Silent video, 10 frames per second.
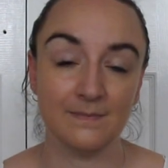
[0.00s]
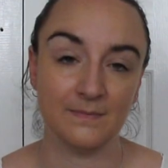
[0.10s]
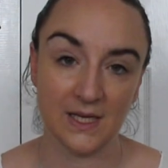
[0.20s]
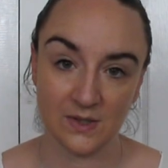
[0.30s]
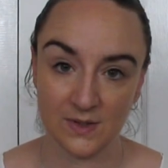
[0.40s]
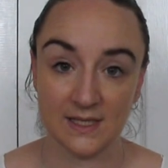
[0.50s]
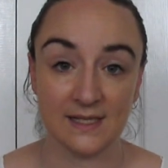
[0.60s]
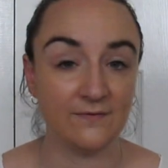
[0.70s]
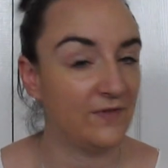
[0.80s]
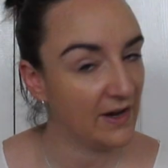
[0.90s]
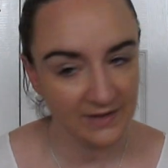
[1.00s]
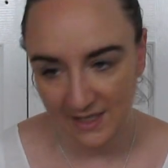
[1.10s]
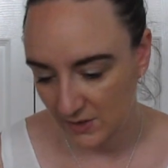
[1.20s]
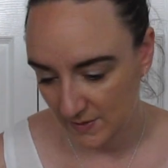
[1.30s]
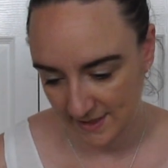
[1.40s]
Beatrice is very
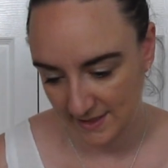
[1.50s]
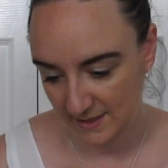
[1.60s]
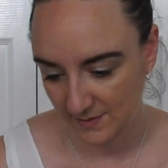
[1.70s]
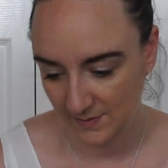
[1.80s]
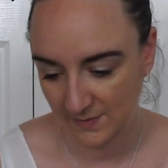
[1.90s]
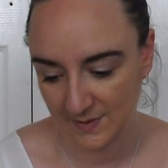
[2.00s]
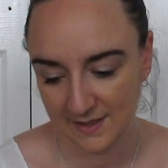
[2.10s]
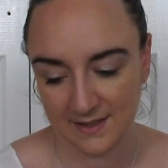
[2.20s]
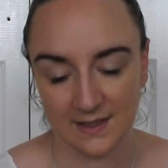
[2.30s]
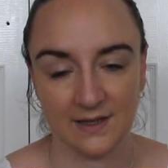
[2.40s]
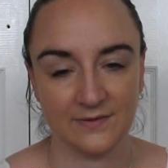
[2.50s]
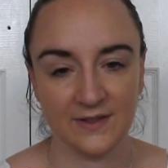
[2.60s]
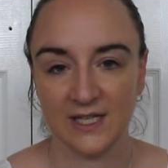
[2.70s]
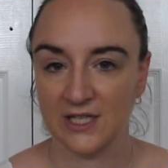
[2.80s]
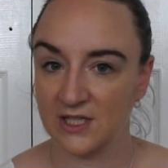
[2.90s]
interested in all this stuff.
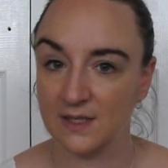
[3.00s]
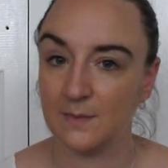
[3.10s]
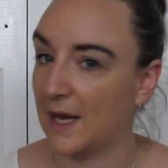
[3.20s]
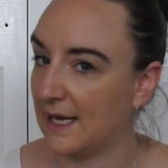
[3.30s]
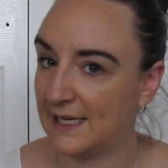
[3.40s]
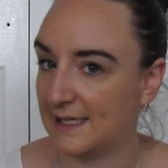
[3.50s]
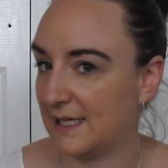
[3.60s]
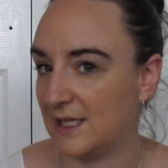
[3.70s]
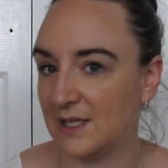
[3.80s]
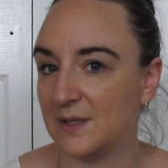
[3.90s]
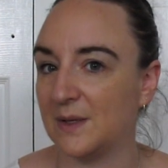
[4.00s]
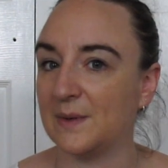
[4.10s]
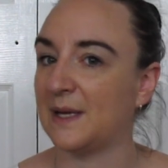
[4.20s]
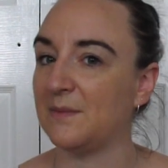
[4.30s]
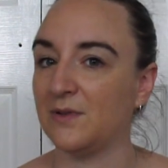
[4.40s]
She doesn't pay any attention to it
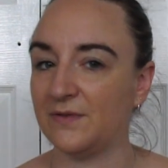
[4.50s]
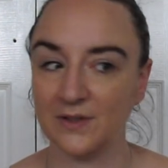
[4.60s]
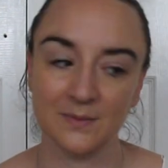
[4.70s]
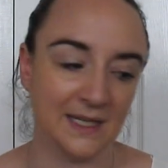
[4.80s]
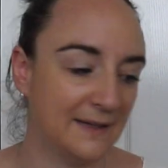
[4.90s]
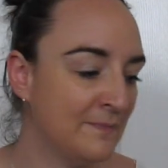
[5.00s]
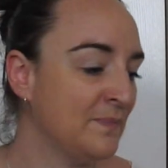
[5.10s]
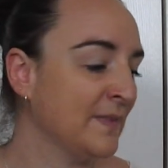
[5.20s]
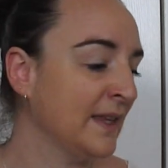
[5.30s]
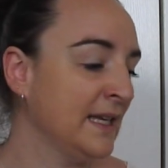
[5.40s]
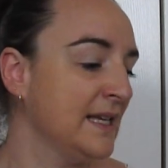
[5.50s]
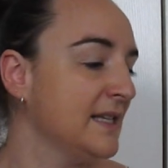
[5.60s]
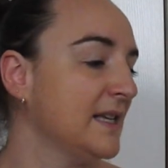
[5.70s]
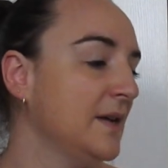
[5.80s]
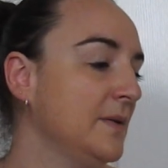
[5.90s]
when I'm not filming.
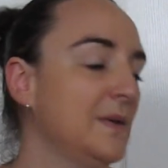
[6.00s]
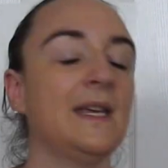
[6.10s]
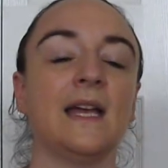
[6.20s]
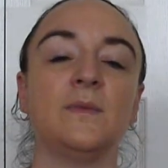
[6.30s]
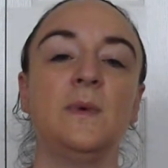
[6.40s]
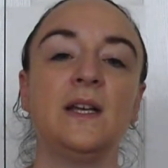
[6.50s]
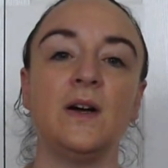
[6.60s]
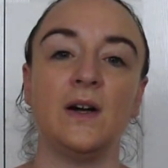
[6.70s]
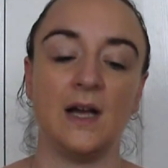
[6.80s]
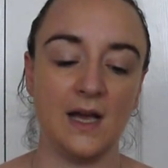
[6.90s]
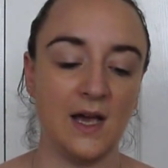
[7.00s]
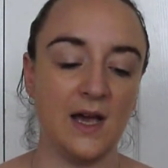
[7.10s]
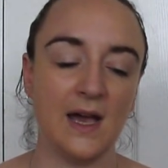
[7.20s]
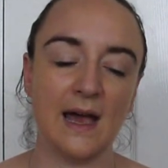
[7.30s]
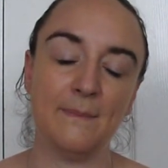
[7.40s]
So yeah, we got
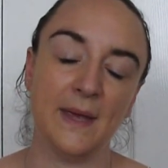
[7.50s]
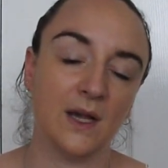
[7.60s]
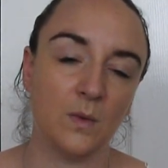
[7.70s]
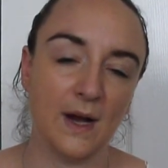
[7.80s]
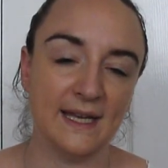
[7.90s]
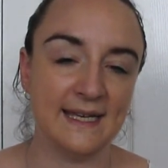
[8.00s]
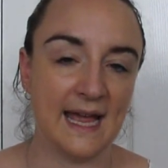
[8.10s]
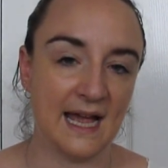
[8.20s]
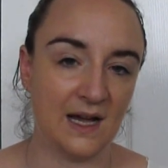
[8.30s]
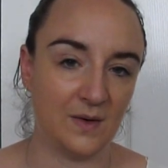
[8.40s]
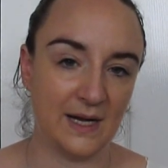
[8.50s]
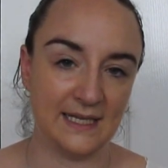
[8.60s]
her a bigger one now.